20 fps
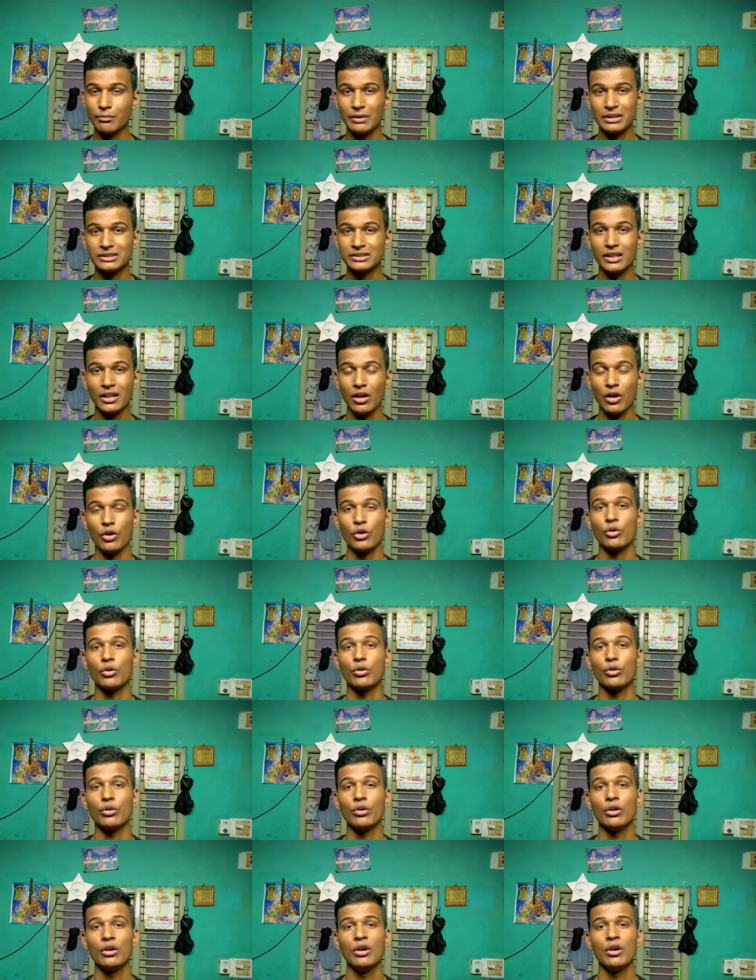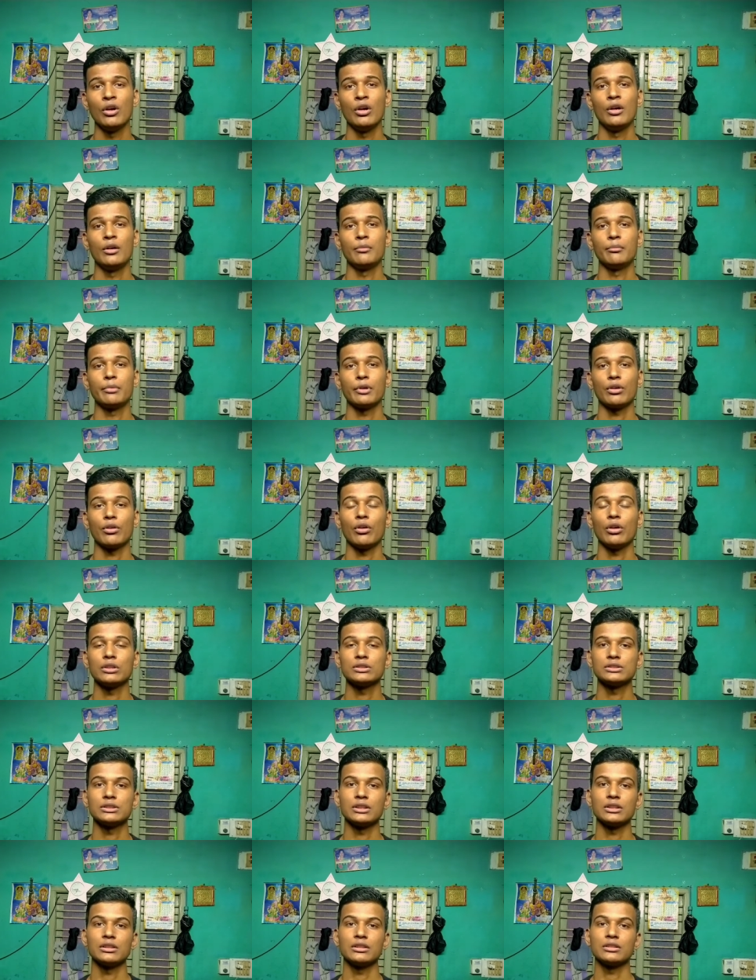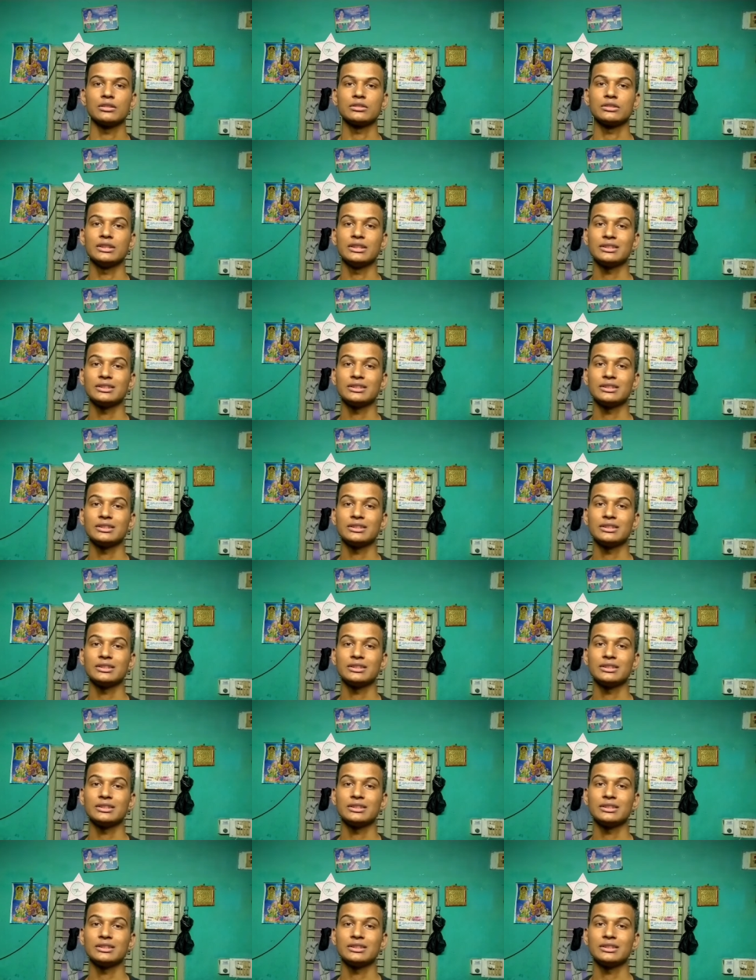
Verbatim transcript: Murcielago, because uh,